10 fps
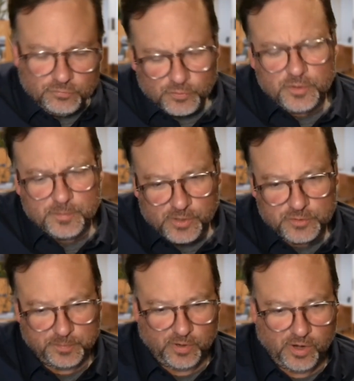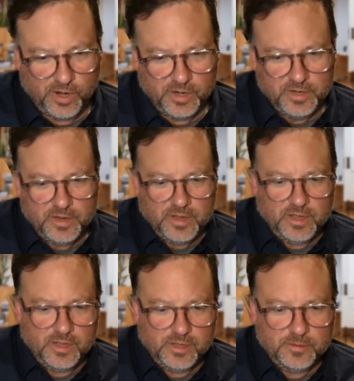for the most part,
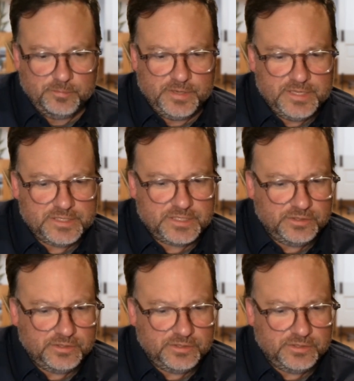but it's